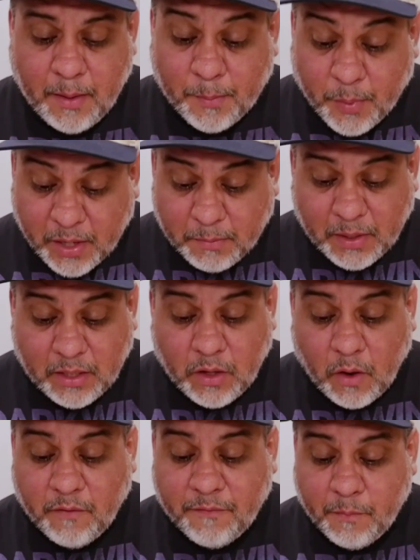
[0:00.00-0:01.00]
"Bring me
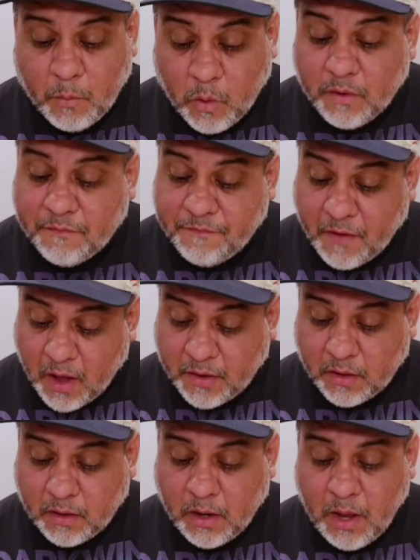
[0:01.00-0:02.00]
no more
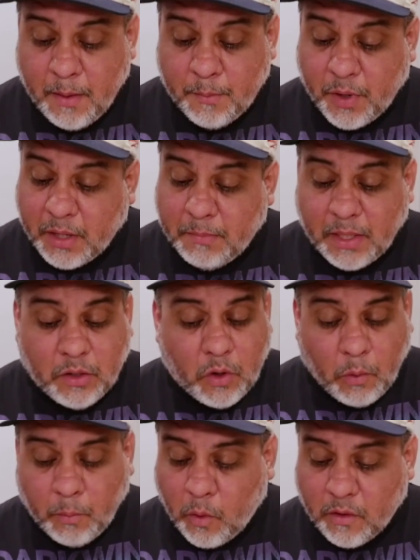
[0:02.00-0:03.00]
fodder! Bring me
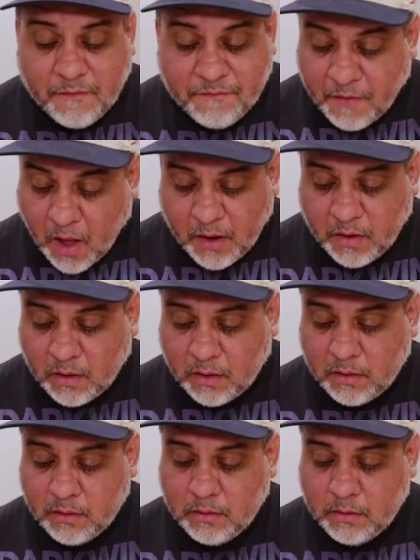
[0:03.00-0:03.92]
no more fodder!"